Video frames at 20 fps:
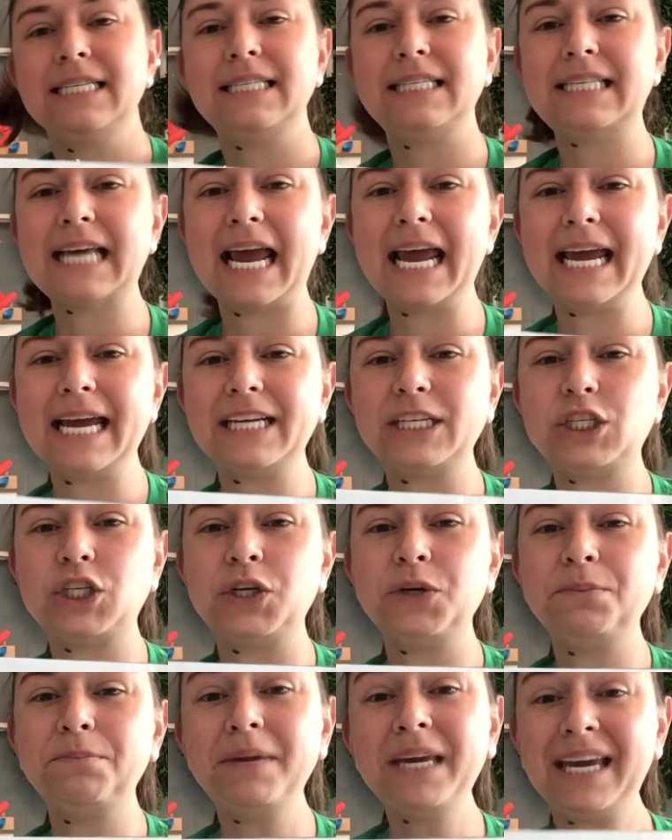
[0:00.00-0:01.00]
Say it
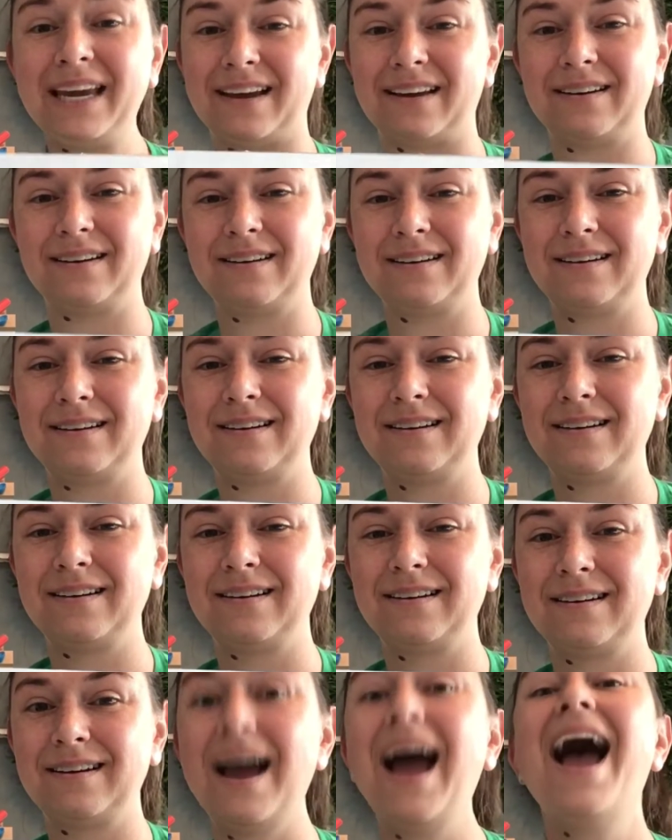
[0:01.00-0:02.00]
to me.
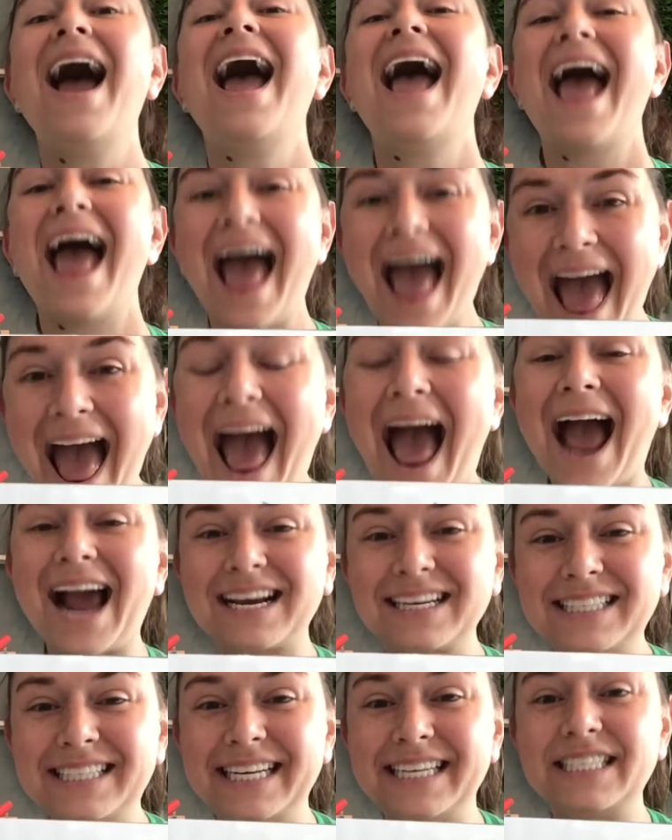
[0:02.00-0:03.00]

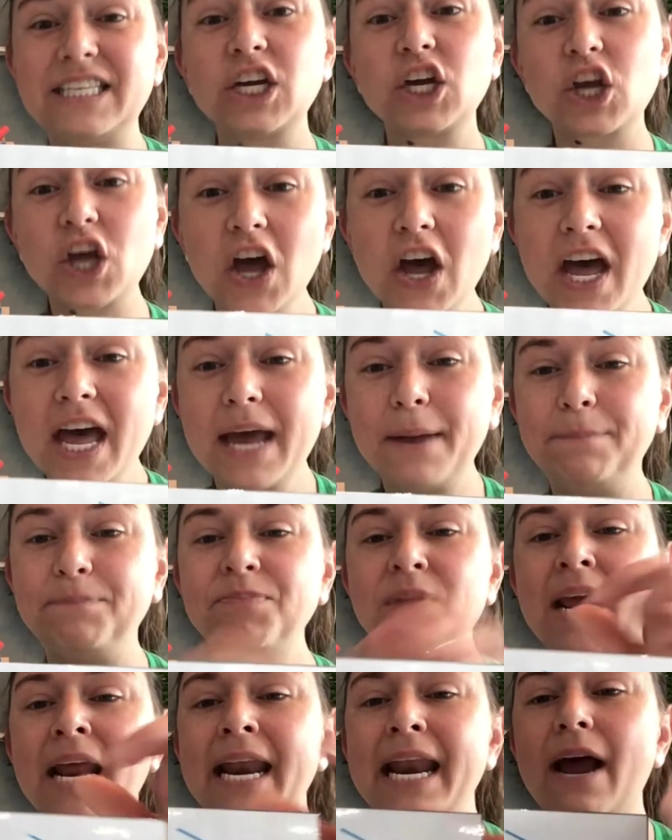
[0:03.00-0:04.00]
Axis. Good.
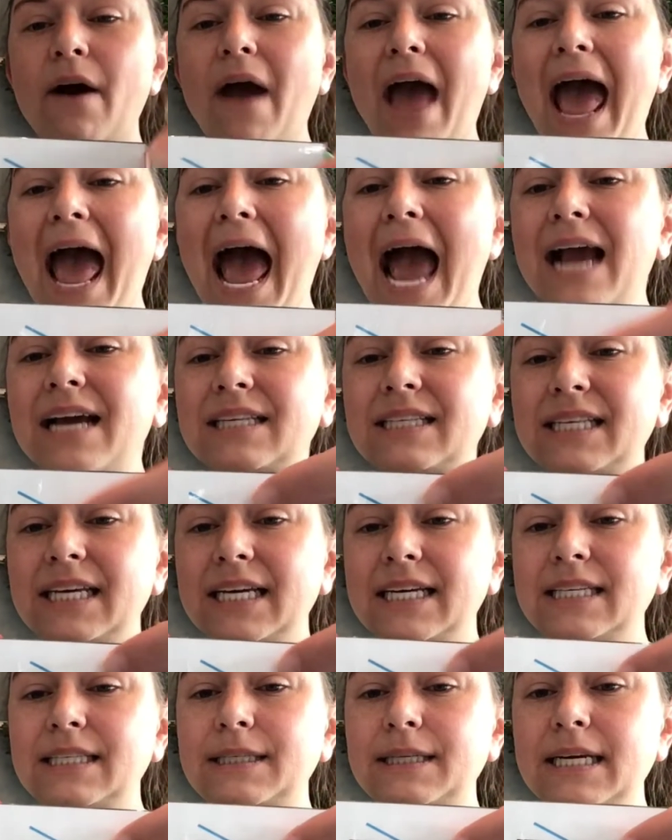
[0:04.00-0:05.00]
Now,
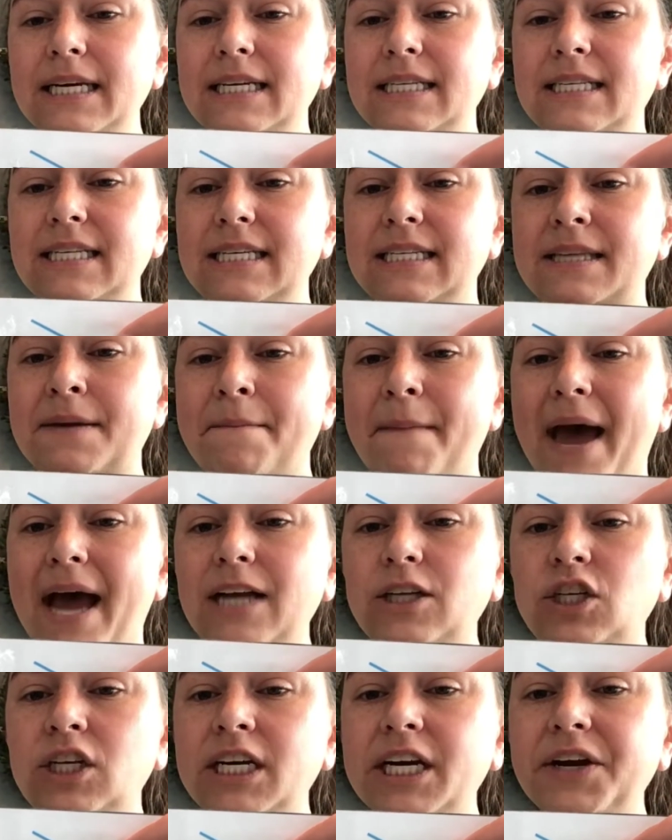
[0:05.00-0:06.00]
axis is this
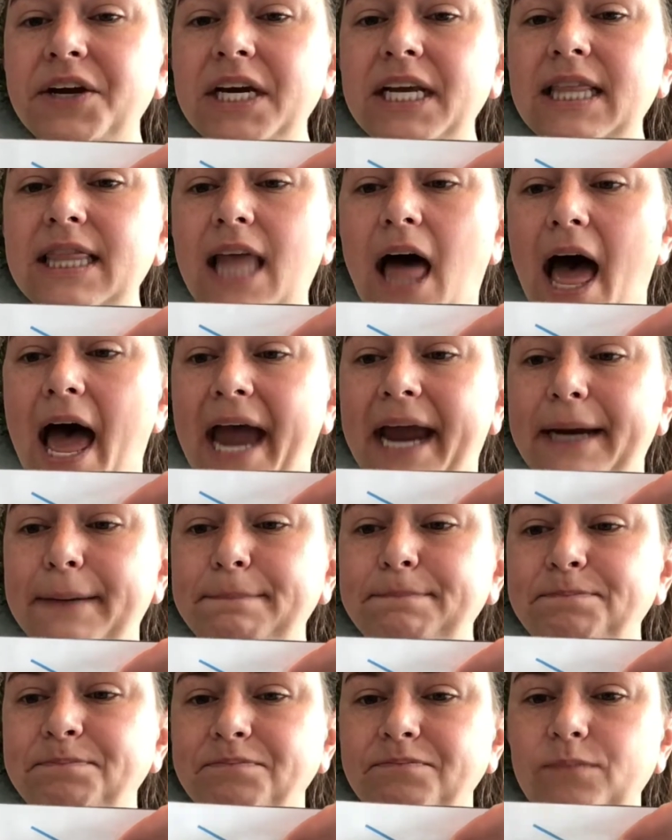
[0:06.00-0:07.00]
imaginary line
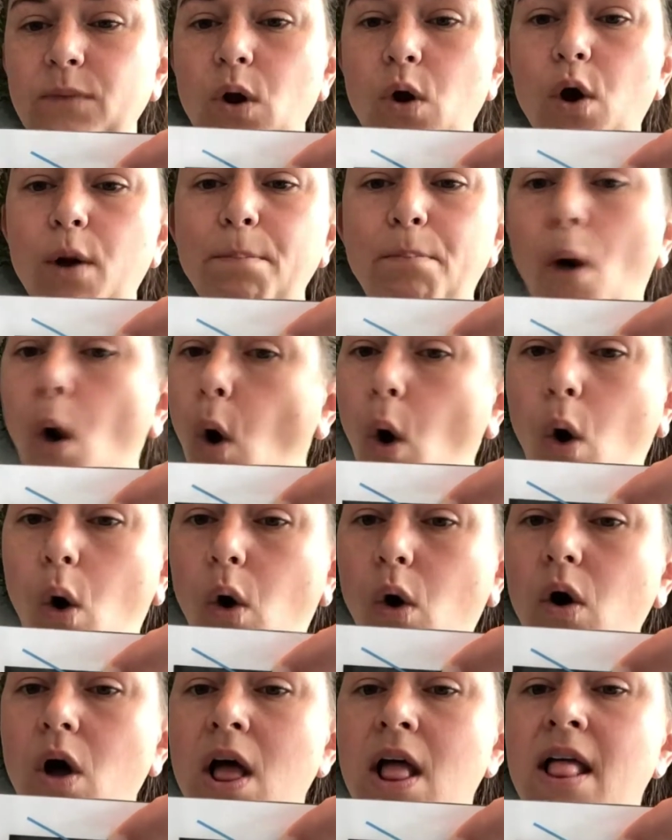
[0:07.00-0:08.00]
or
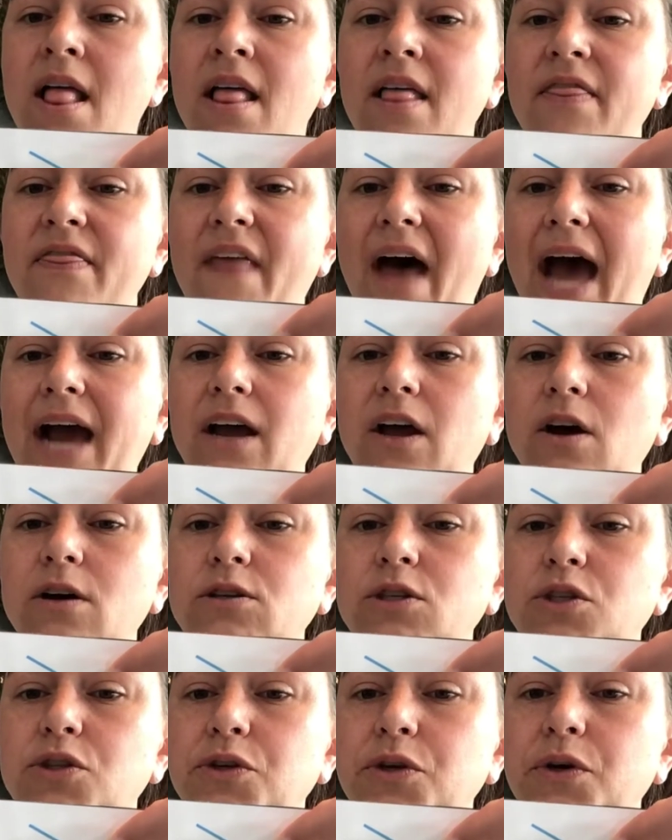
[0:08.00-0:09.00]
pole that
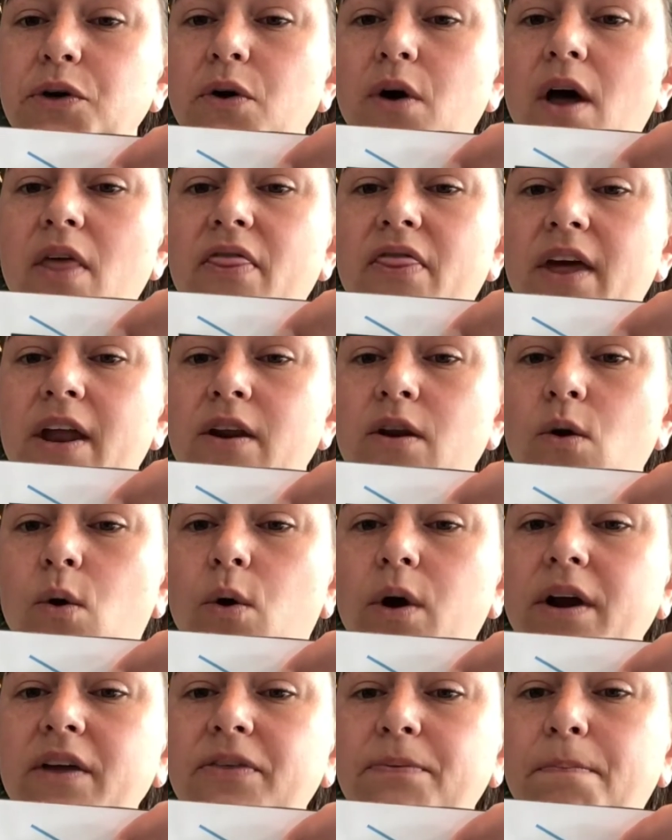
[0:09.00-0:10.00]
goes through the
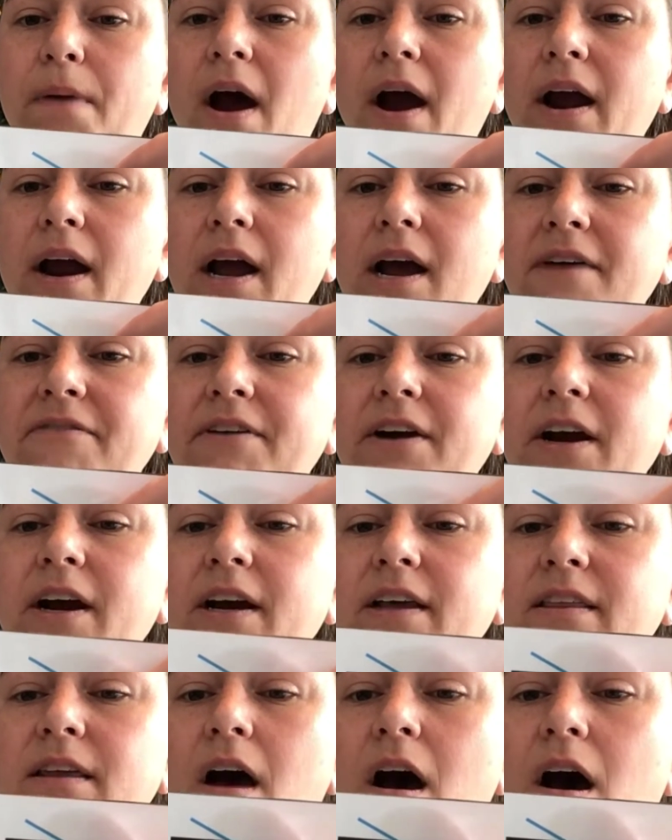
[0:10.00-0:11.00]
north part of
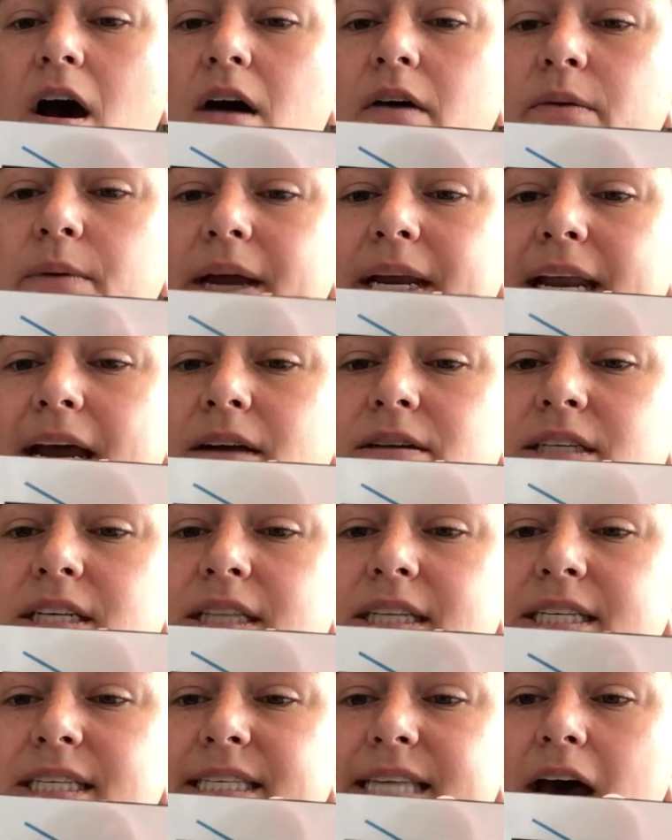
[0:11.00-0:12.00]
Earth all the way down to
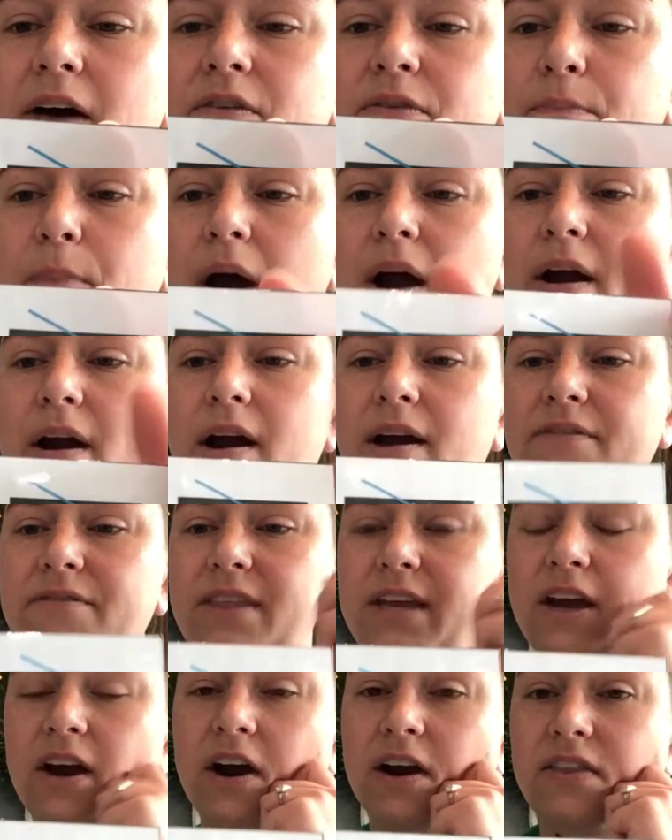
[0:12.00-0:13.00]
the south part of
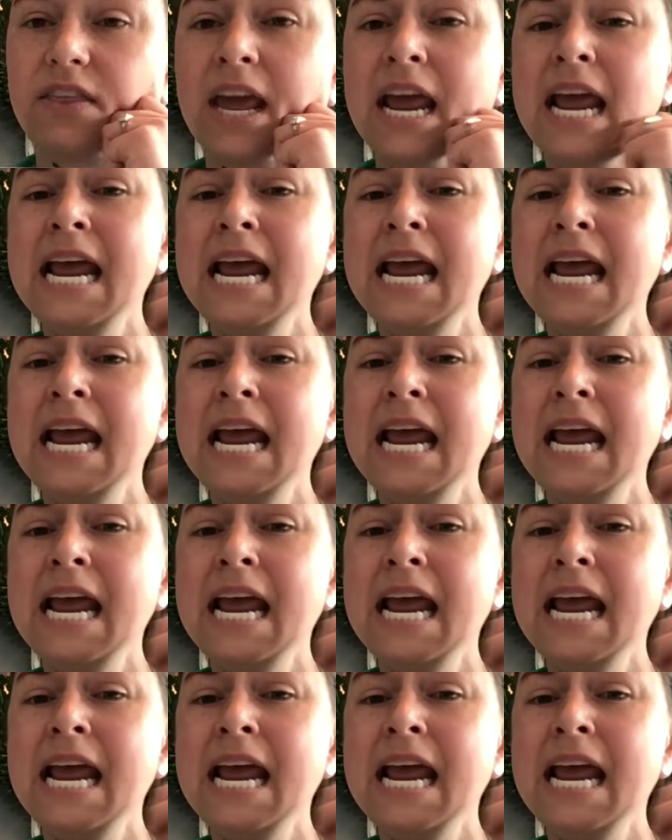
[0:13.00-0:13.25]
the Earth.